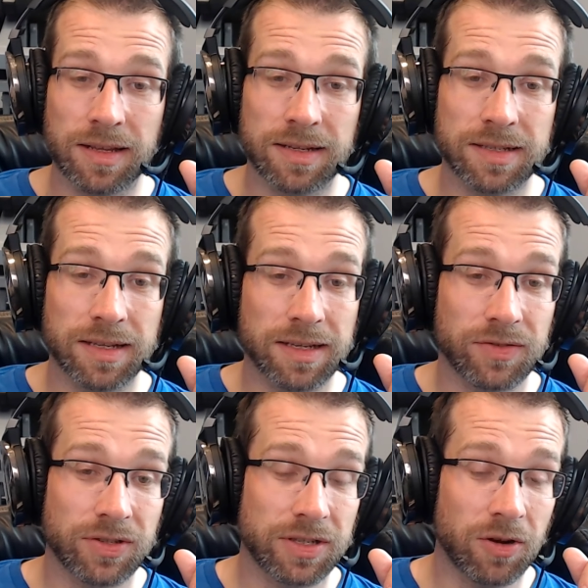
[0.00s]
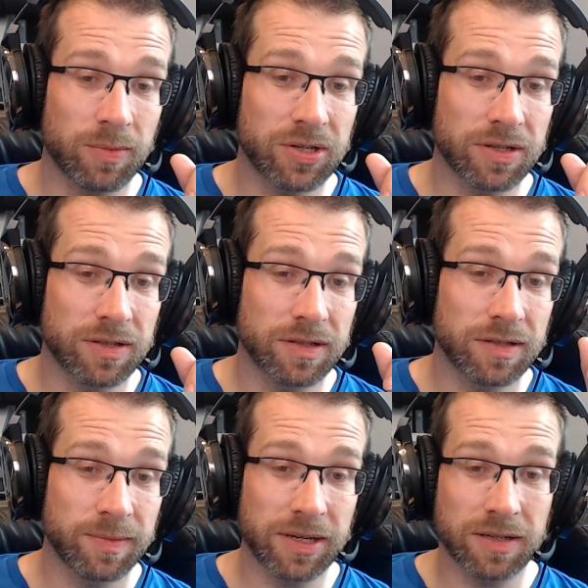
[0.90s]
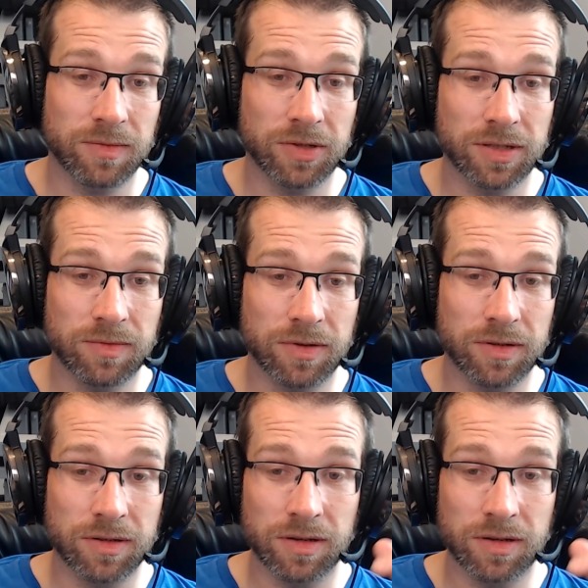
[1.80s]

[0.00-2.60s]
So that gives you the option depending on what you want.